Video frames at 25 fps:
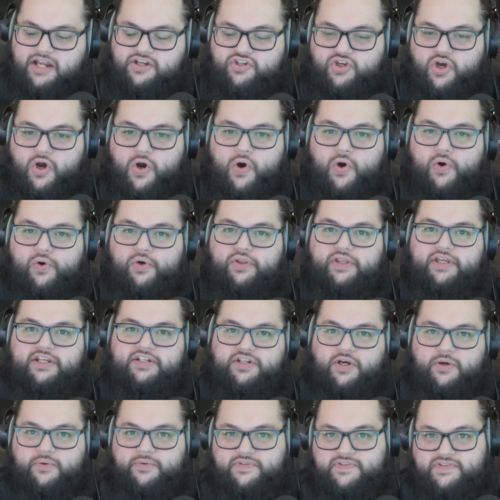totally
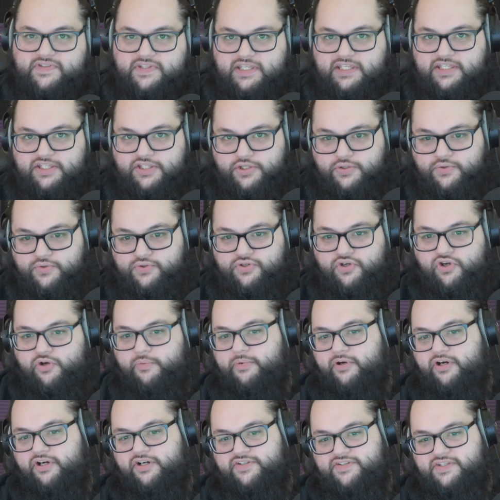don't see
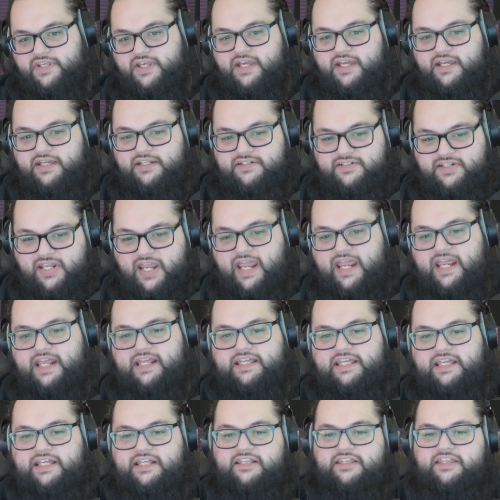YouTubers
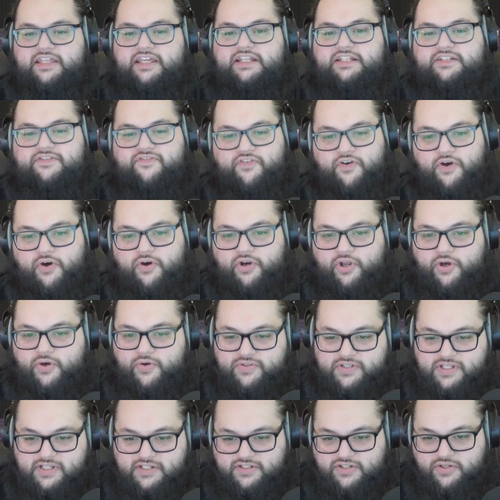taking these
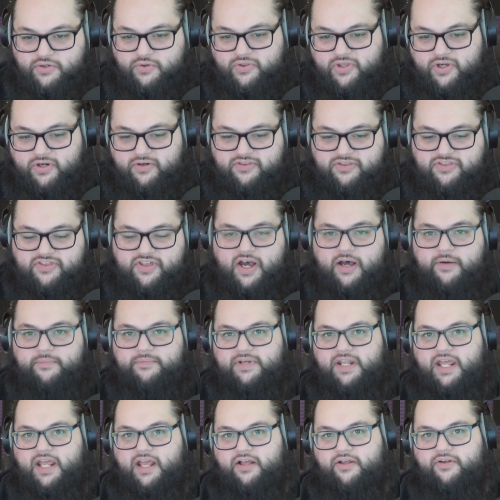photos into their
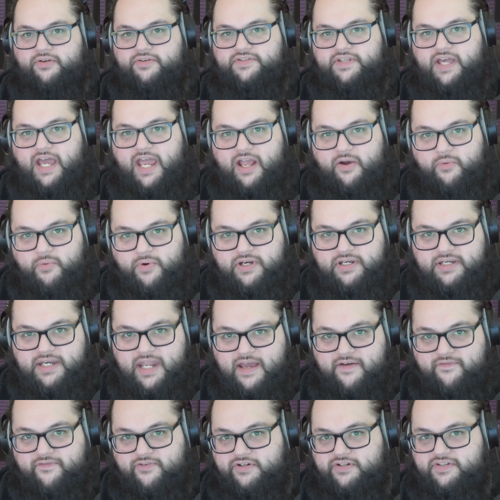thumbnails. I would
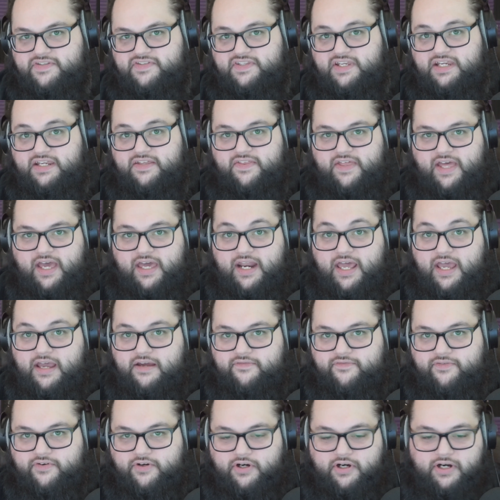never see that
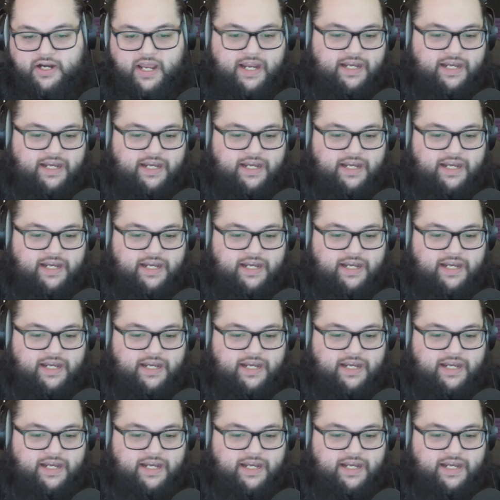ever.